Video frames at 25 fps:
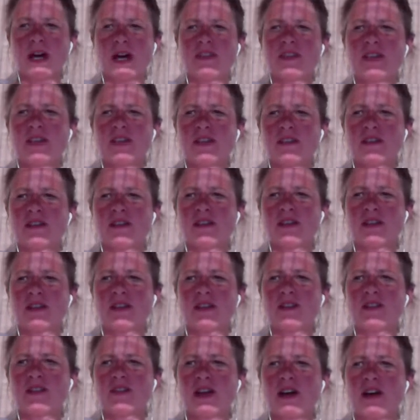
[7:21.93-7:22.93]
I think
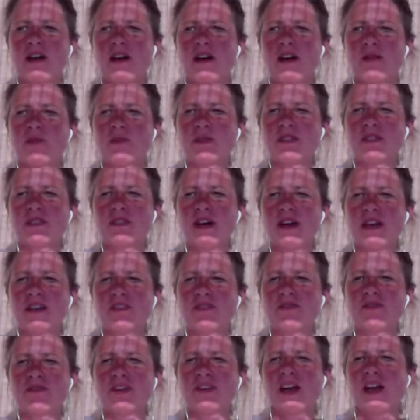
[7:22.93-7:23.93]
I was
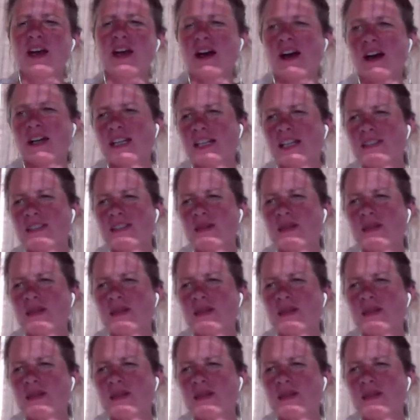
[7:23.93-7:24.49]
I guess